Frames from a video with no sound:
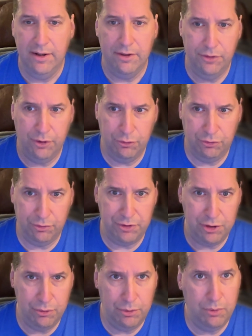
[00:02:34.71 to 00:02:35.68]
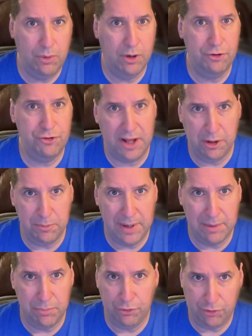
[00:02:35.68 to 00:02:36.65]
Those of you who are channel
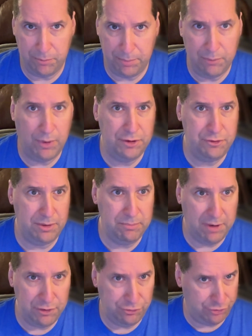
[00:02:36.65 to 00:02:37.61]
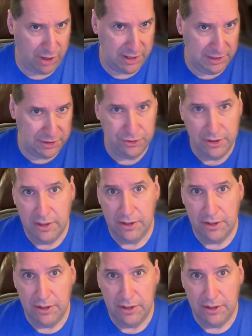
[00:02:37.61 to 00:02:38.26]
members have been watching my silent,